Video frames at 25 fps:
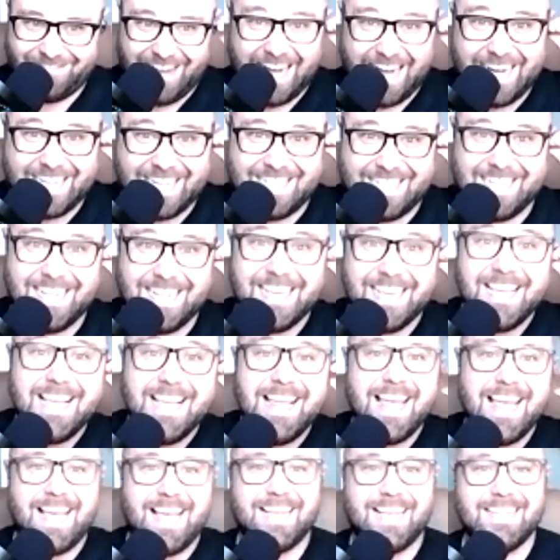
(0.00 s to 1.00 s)
right?
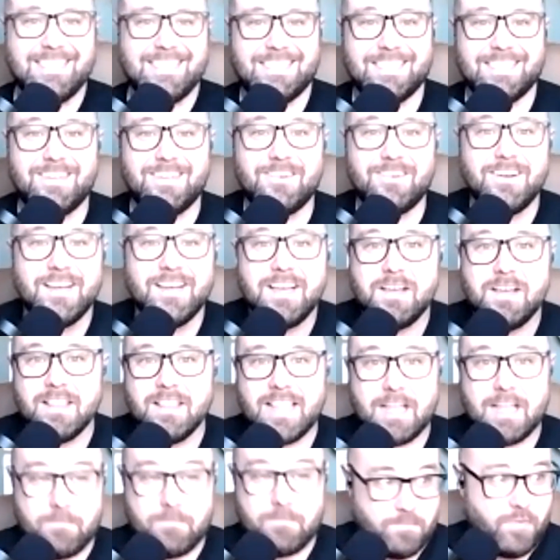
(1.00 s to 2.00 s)
And so,
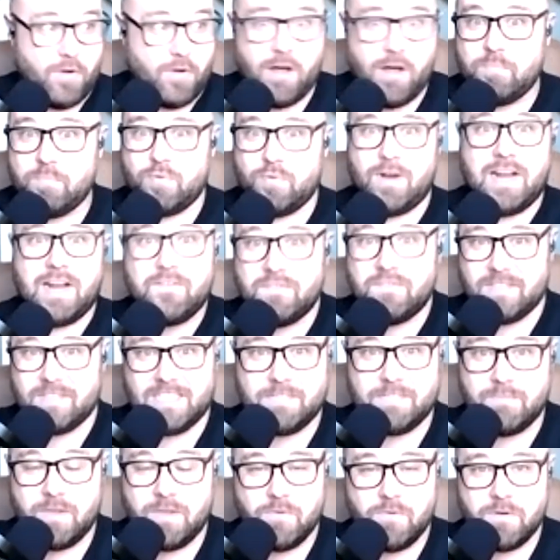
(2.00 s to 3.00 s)
like, Paul prayed for
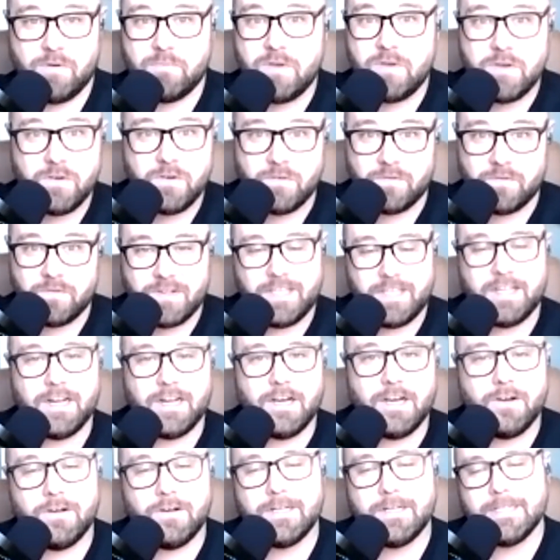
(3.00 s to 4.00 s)
this to be removed, you
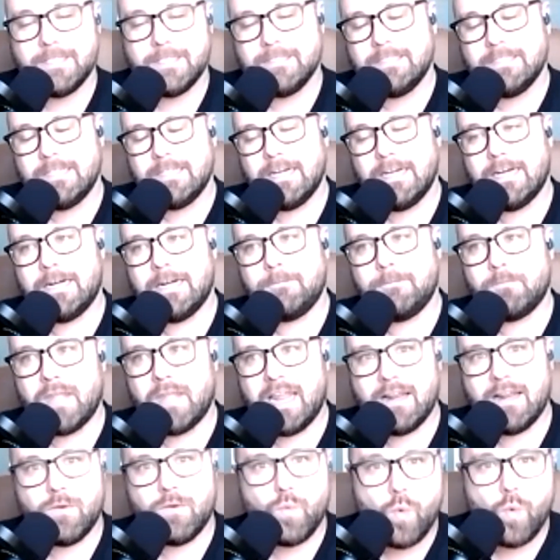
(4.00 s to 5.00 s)
know? Um,
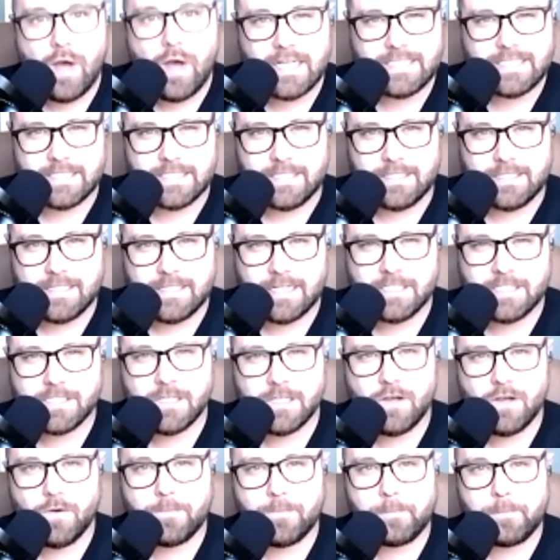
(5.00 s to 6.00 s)
and it wasn't. And
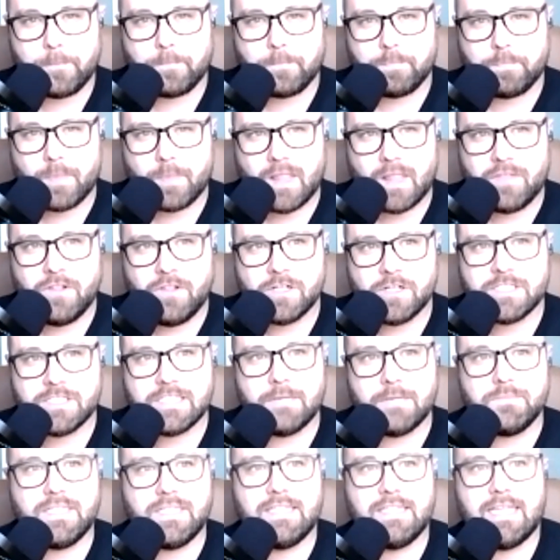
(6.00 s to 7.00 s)
so there's
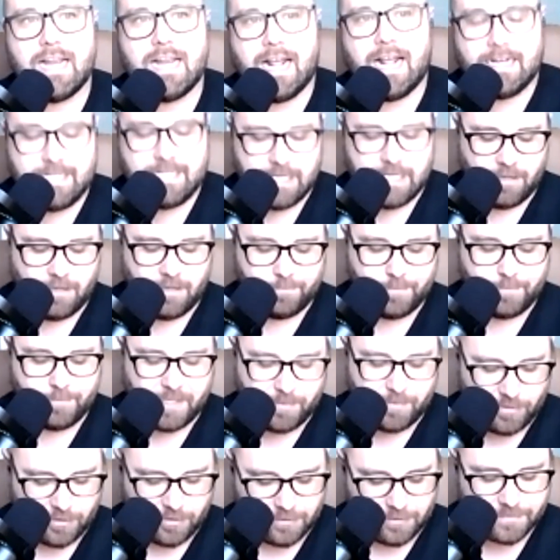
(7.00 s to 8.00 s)
something that I tell
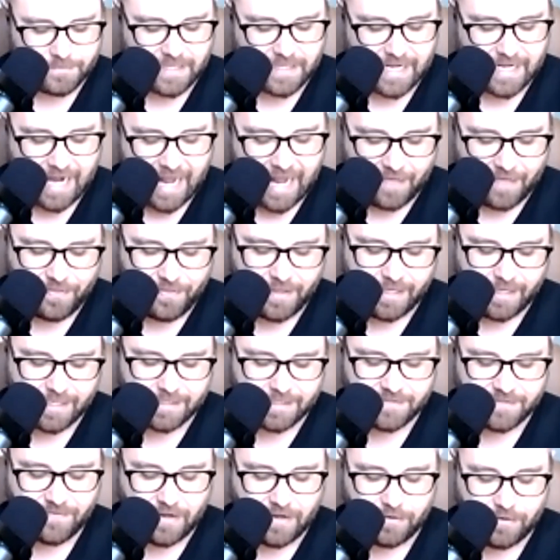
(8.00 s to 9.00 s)
people that I think
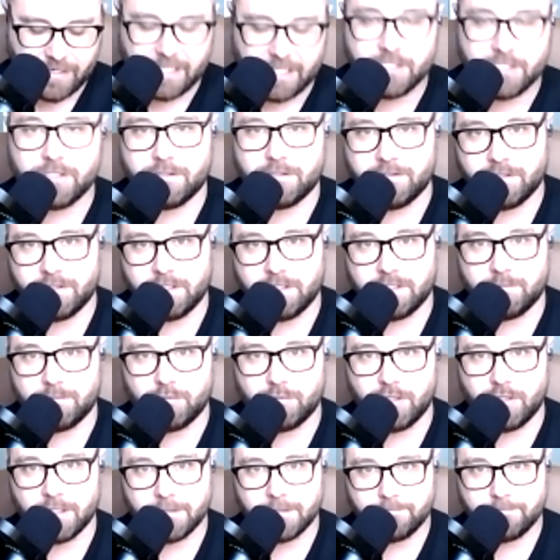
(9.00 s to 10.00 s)
is foundational to the
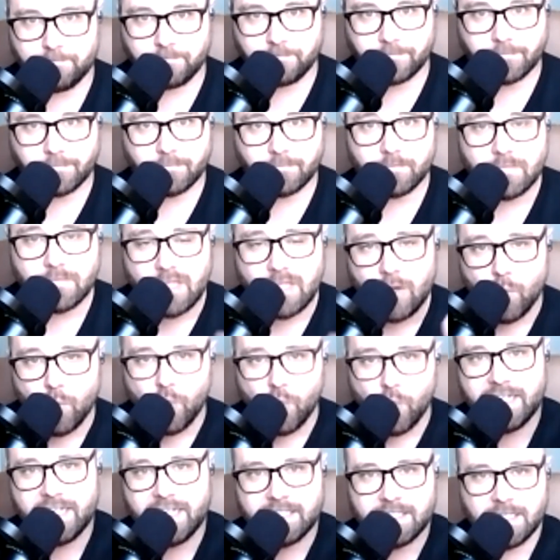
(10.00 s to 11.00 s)
book.
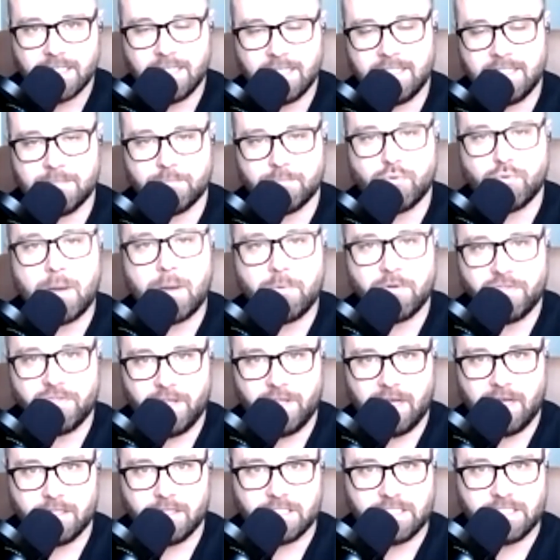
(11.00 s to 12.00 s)
One is it's a proper
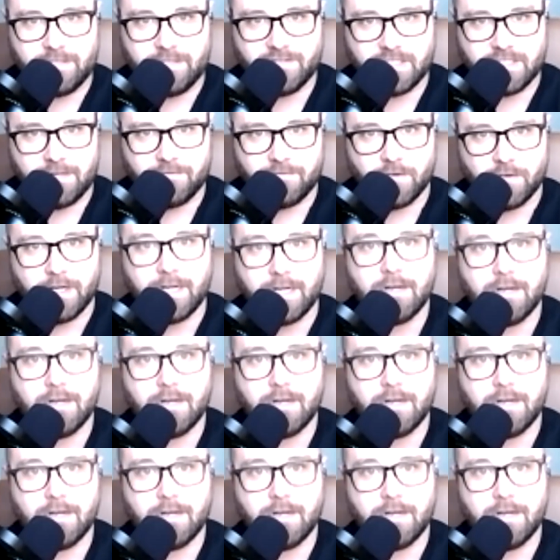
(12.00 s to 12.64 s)
theology of suffering.